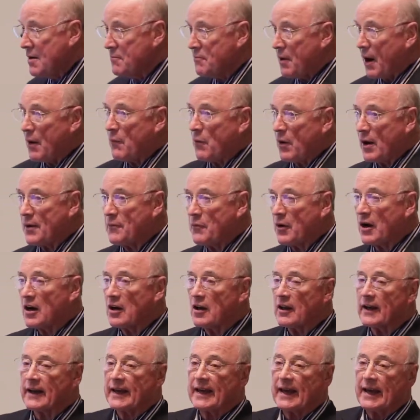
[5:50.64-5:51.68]
But when we're
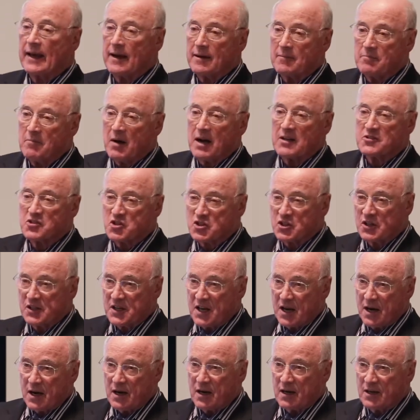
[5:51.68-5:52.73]
looking at months and
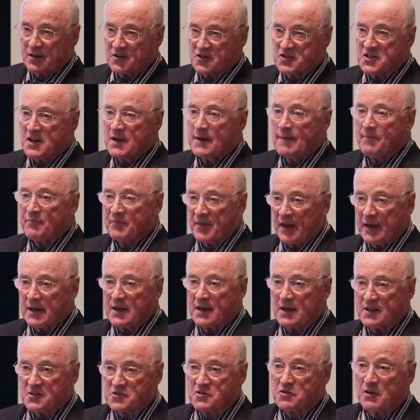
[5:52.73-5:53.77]
years, it
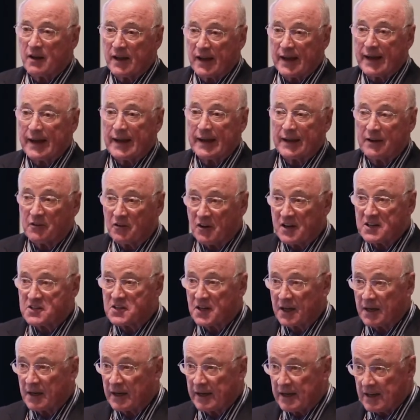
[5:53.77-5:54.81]
is
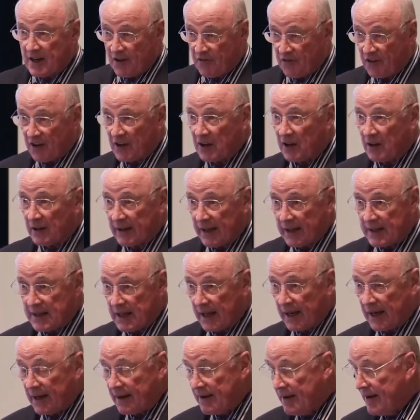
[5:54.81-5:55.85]
increasingly difficult, I
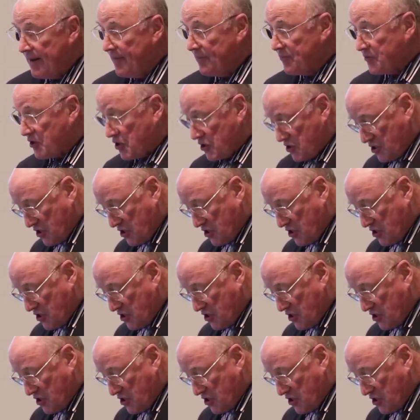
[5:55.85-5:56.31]
think, to